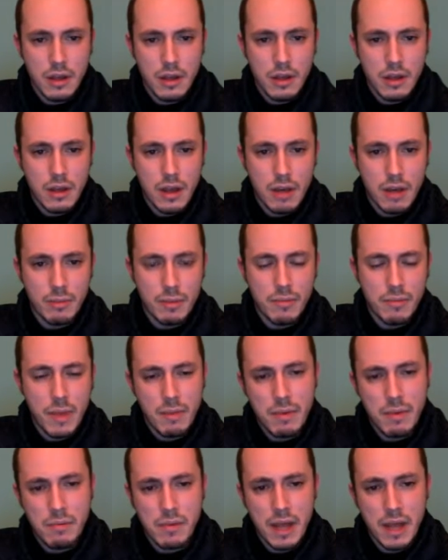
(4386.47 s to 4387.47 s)
Yeah, but
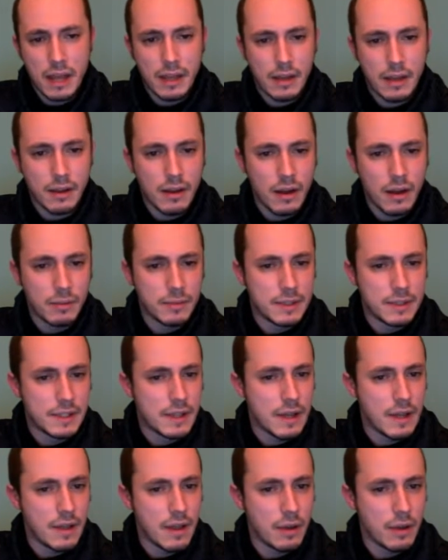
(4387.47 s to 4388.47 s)
maybe black can
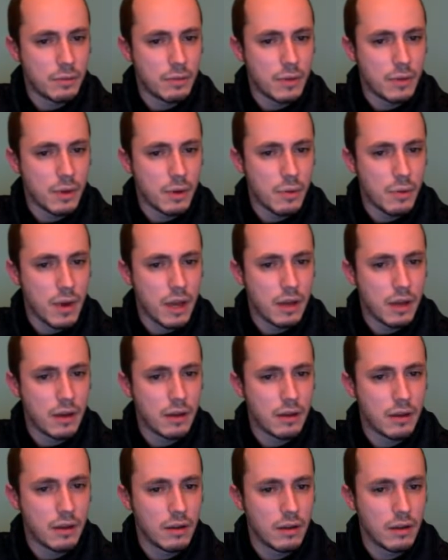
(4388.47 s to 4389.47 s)
compensate that with a
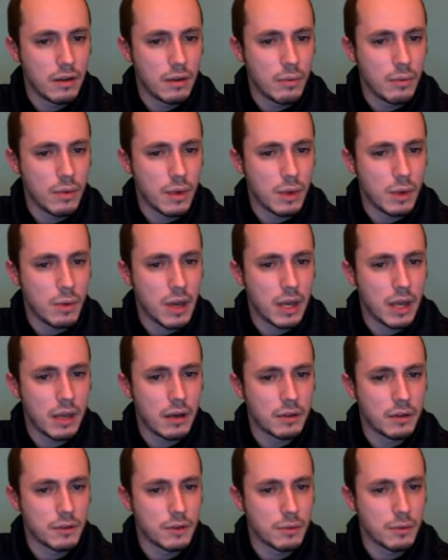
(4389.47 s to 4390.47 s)
quick
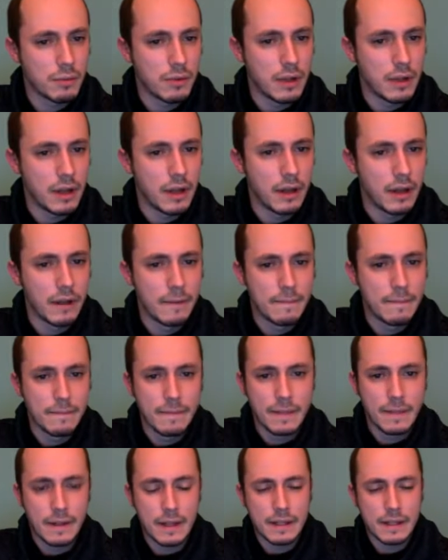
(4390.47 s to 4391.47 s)
counterplay.
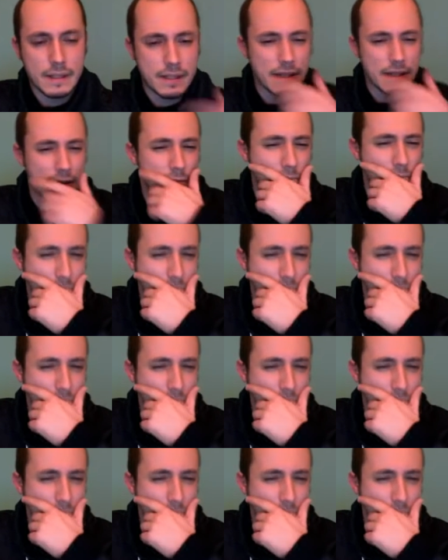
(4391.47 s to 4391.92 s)
Let's see.